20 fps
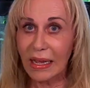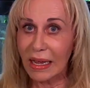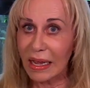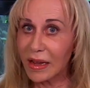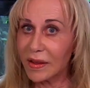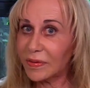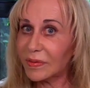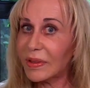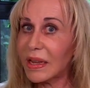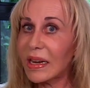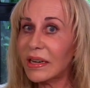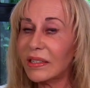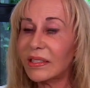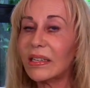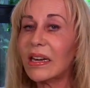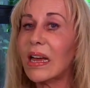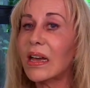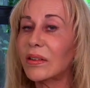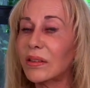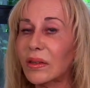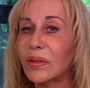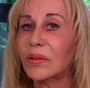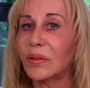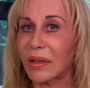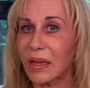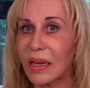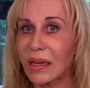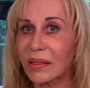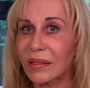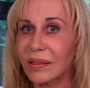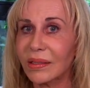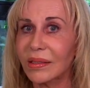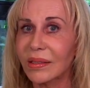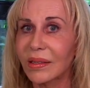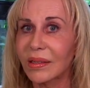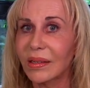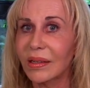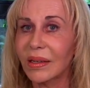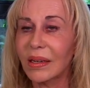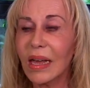If they tell you this
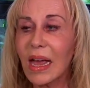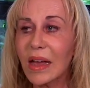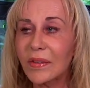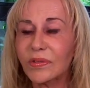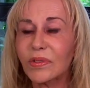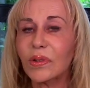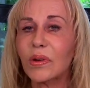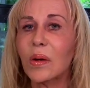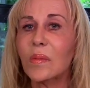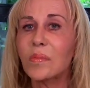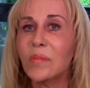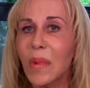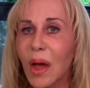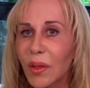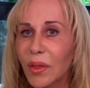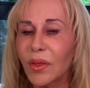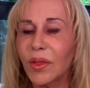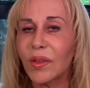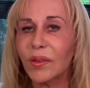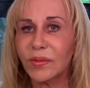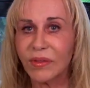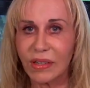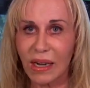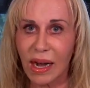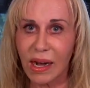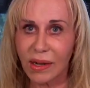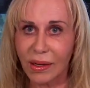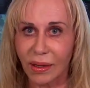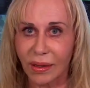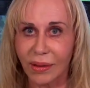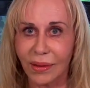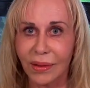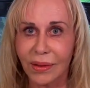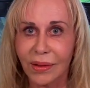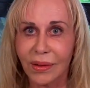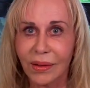after a month of dating